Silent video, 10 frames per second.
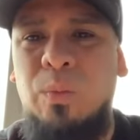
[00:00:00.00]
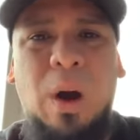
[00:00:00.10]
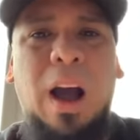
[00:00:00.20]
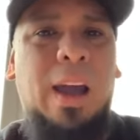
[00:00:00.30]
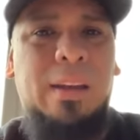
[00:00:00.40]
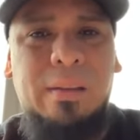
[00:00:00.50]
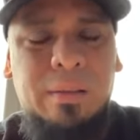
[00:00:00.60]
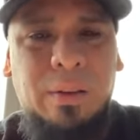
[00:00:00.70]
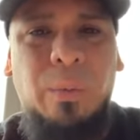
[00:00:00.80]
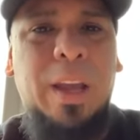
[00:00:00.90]
why?
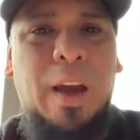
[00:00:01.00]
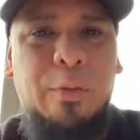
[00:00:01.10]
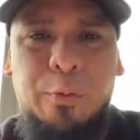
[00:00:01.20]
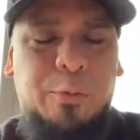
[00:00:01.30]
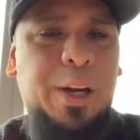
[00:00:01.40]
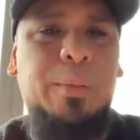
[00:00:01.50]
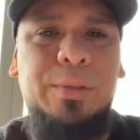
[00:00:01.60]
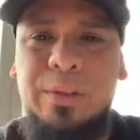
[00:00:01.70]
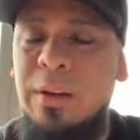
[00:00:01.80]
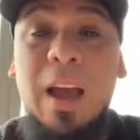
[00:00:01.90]
Don't we have the freedom
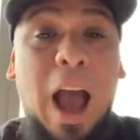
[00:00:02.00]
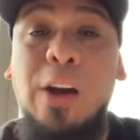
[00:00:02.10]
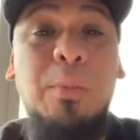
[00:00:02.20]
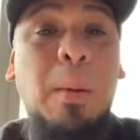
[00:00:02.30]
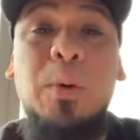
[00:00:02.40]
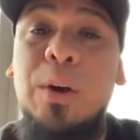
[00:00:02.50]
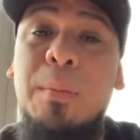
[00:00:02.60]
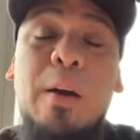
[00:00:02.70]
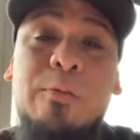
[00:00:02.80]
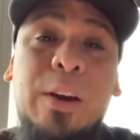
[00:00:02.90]
to do? I remember one
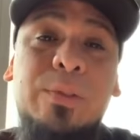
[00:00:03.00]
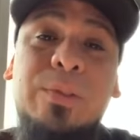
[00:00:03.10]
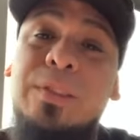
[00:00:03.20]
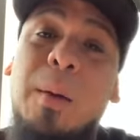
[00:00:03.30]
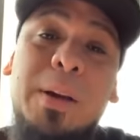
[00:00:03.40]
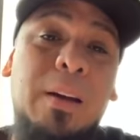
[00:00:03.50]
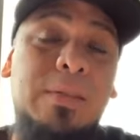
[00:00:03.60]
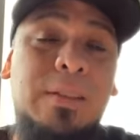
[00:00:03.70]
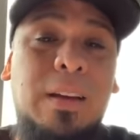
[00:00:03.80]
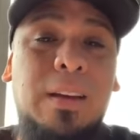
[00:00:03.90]
of my friends was dumb
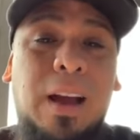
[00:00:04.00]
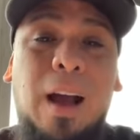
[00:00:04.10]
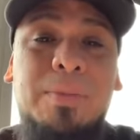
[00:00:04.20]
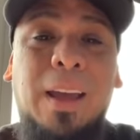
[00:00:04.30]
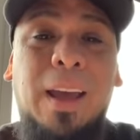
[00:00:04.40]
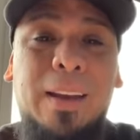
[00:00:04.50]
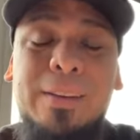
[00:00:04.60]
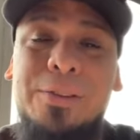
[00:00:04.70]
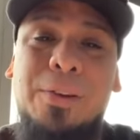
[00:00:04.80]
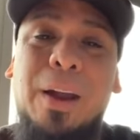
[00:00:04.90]
enough to tell the cop that,
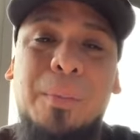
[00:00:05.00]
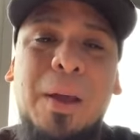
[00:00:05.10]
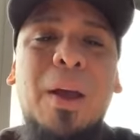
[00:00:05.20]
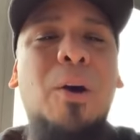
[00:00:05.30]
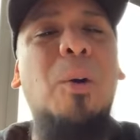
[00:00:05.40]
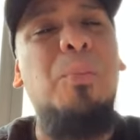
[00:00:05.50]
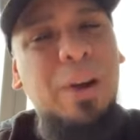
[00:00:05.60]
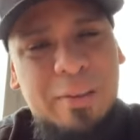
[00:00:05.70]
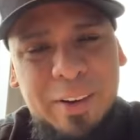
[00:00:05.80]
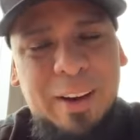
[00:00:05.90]
or
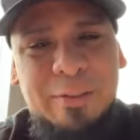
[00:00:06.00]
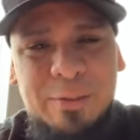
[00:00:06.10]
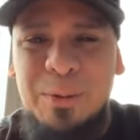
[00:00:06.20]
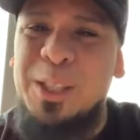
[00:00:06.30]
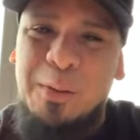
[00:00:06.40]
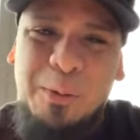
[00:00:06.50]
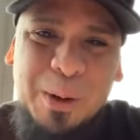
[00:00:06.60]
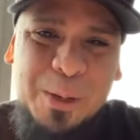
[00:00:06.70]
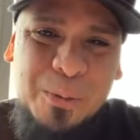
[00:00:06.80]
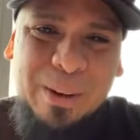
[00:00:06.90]
brave enough, whichever
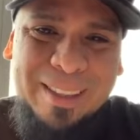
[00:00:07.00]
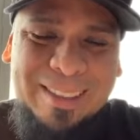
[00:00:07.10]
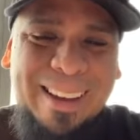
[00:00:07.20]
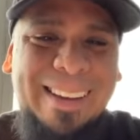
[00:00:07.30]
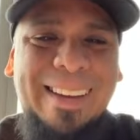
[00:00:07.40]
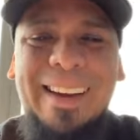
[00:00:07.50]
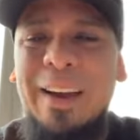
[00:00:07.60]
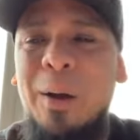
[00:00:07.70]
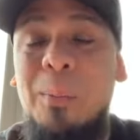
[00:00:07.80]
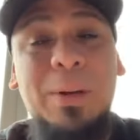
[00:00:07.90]
one you wanna say.
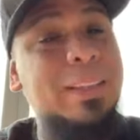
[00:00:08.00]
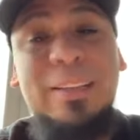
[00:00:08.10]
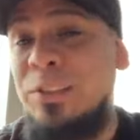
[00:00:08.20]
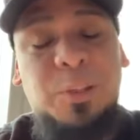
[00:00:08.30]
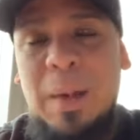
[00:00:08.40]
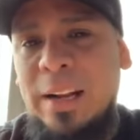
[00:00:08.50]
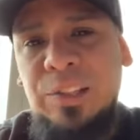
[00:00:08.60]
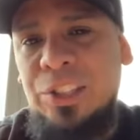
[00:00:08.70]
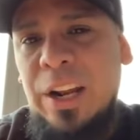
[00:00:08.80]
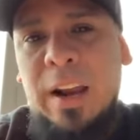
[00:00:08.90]
But they just smacked the
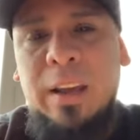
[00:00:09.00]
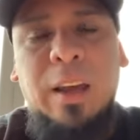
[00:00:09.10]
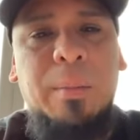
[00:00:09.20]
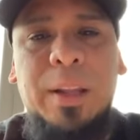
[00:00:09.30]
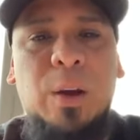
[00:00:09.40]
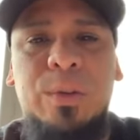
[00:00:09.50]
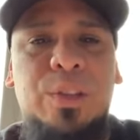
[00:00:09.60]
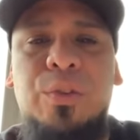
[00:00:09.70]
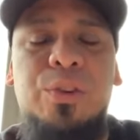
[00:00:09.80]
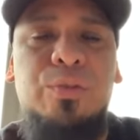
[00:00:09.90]
shit out of him, and there was
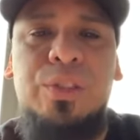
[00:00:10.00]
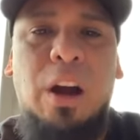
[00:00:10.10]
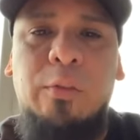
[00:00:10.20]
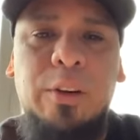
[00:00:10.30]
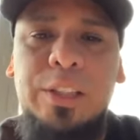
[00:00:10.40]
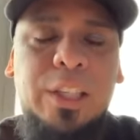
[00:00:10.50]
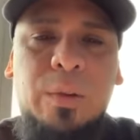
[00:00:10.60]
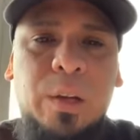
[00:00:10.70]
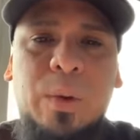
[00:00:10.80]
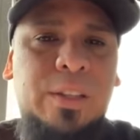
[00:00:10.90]
no news coverage.
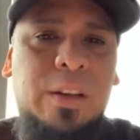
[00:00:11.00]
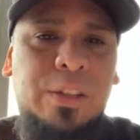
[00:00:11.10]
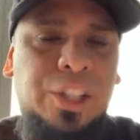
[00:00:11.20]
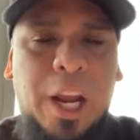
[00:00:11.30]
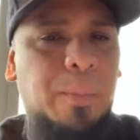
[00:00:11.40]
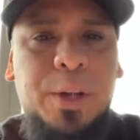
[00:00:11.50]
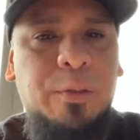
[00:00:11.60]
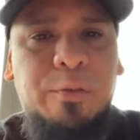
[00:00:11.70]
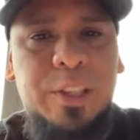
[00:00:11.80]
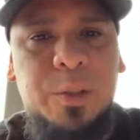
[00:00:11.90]
He wasn't a champion
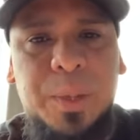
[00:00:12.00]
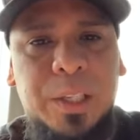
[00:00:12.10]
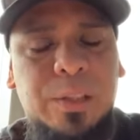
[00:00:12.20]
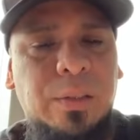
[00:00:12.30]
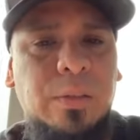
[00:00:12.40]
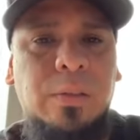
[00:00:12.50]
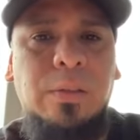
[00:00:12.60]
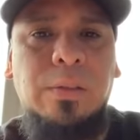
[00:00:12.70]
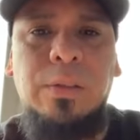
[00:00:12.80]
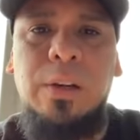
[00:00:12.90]
of free speech,
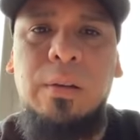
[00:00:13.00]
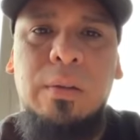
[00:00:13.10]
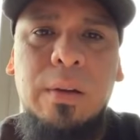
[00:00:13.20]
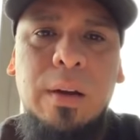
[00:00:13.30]
you know?